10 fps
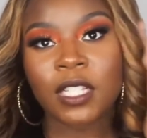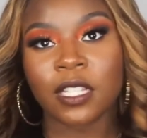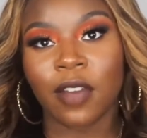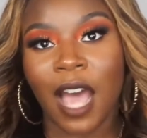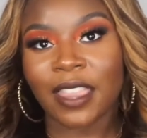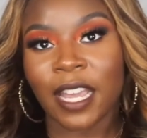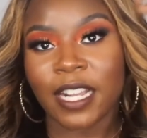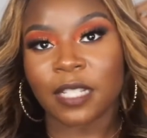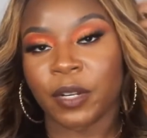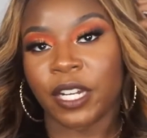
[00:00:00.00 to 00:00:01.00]
so i think
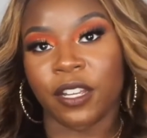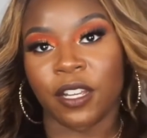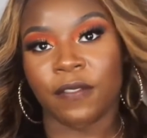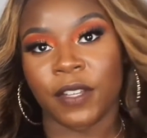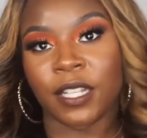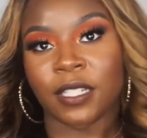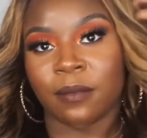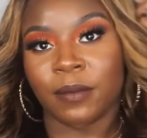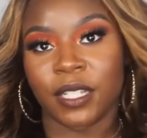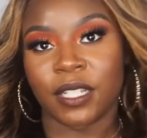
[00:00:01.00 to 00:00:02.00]
that's pretty good for it to
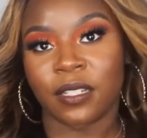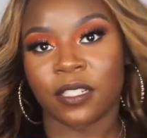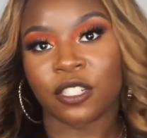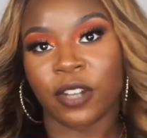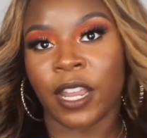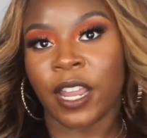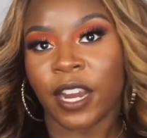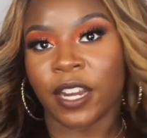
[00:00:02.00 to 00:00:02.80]
be straight hair